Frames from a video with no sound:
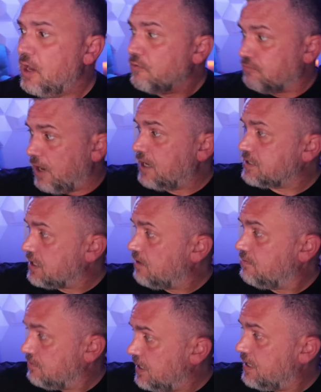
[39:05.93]

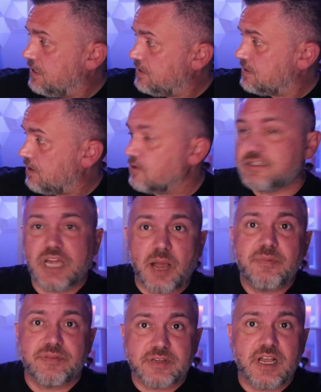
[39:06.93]
Roscoe is on
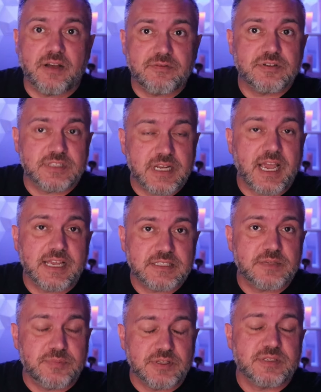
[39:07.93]
top of the covers and asked
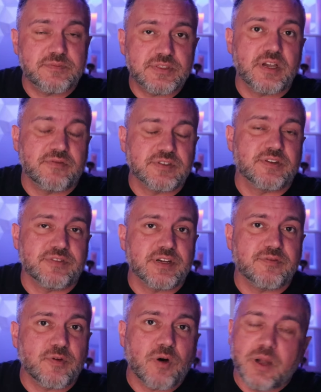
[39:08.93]
to put some sofas over there
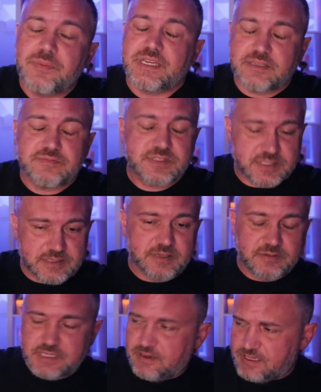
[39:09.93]
for him. He's
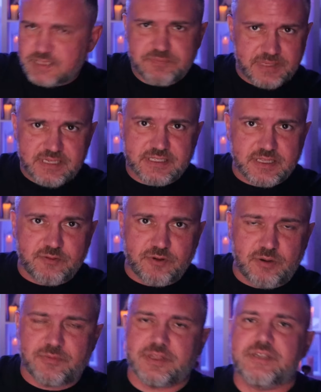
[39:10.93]
still, you know, he's, he's in the
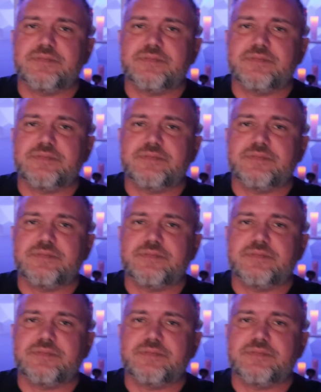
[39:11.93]
room with